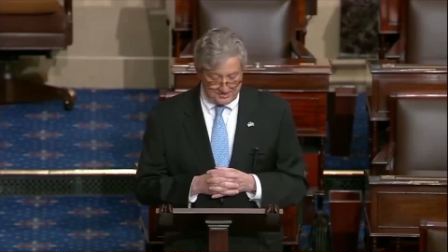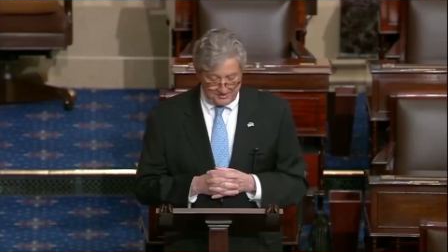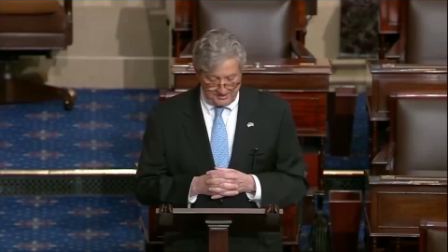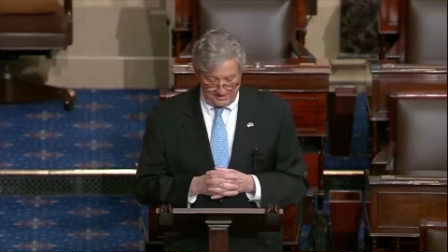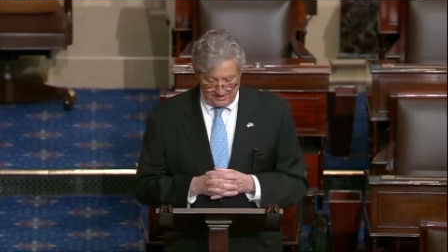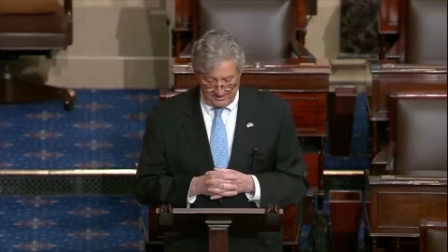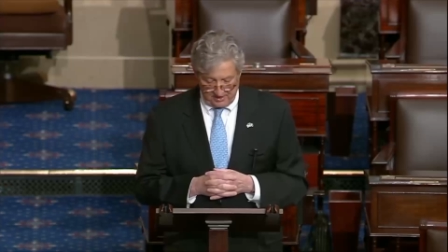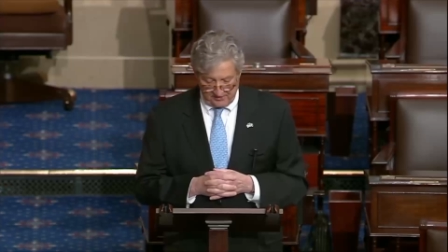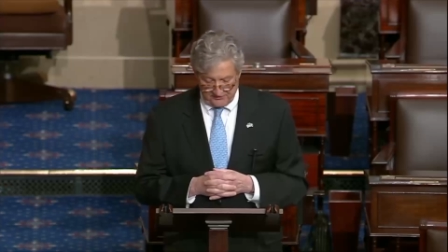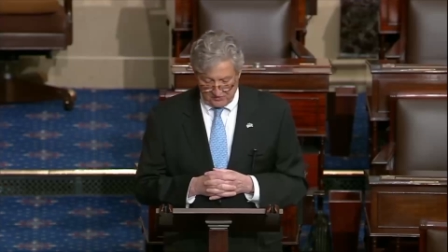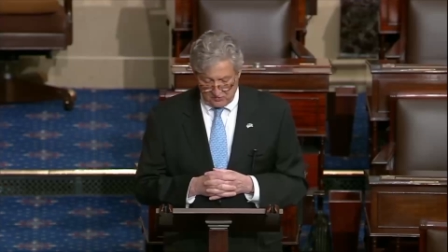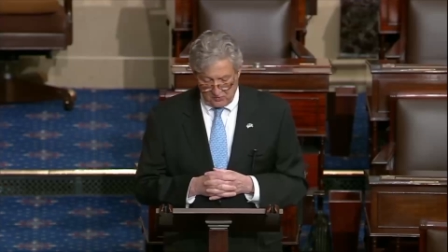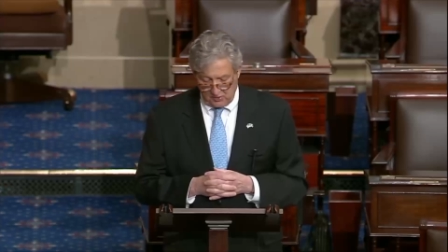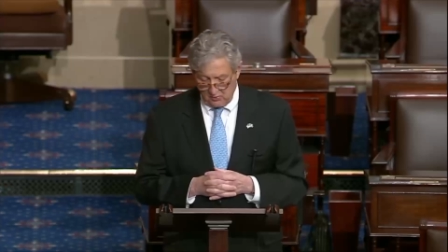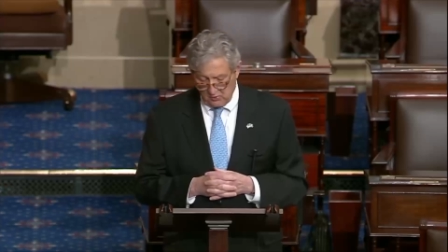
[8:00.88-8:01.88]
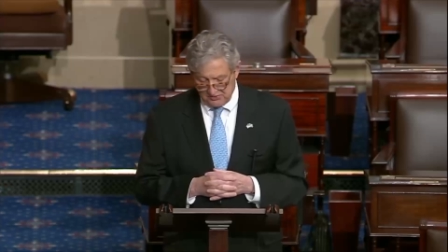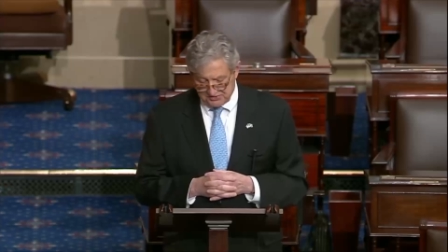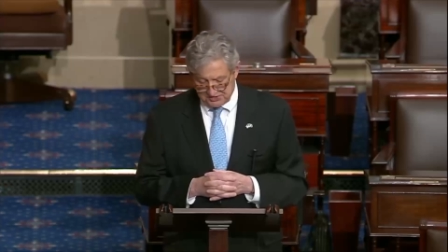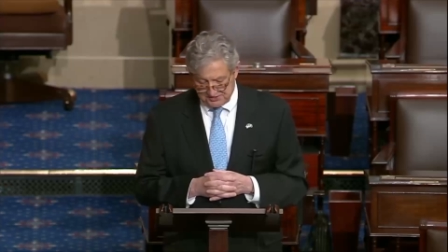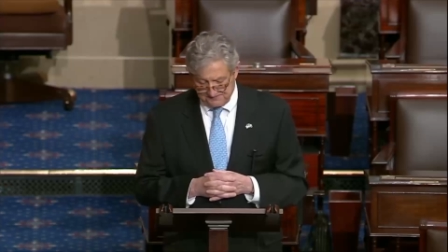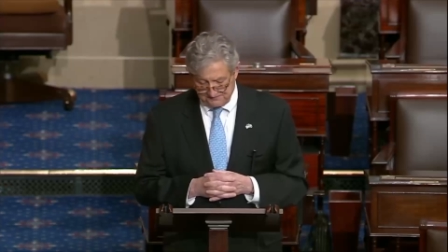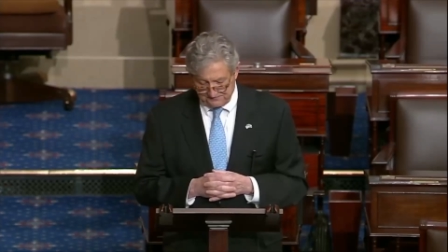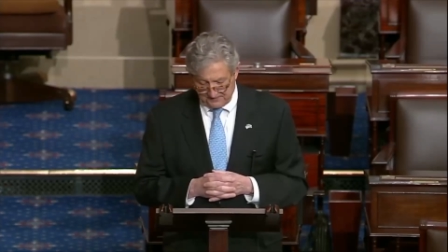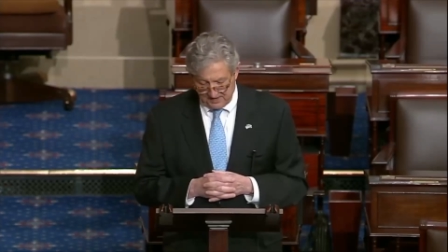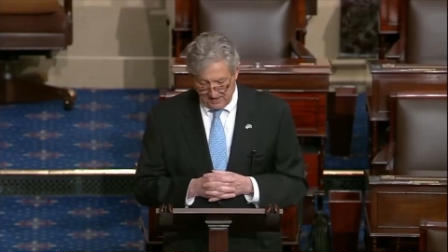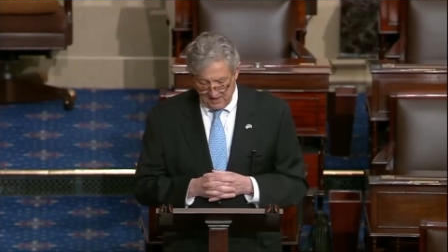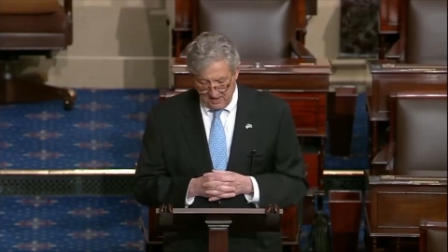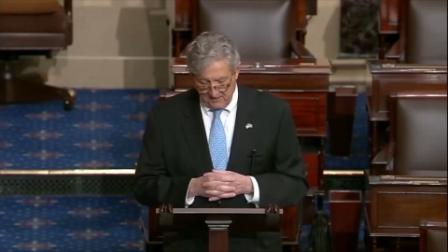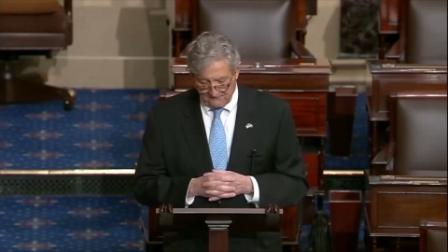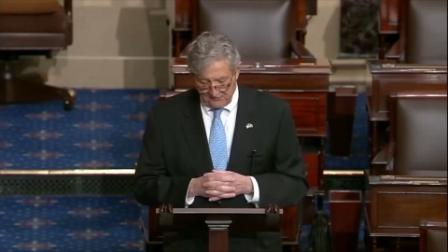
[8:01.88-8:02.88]
and, and other growers?
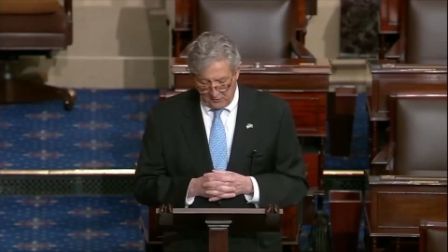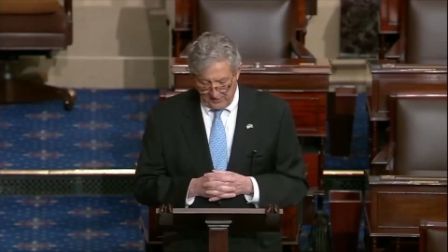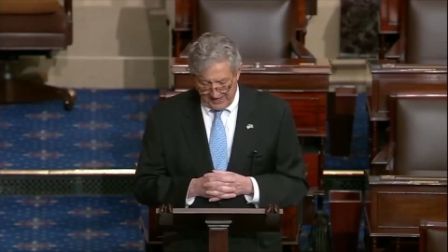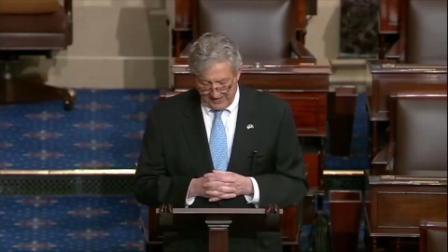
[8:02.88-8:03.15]
For